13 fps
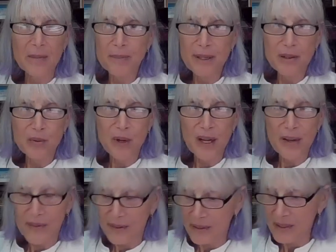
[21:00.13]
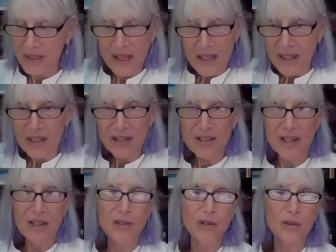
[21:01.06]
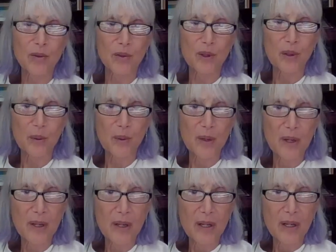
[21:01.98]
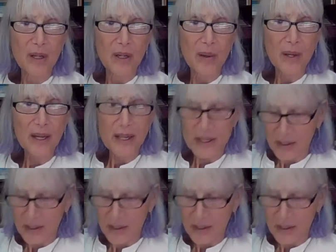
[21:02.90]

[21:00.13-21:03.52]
B12, none of these things are true. Okay,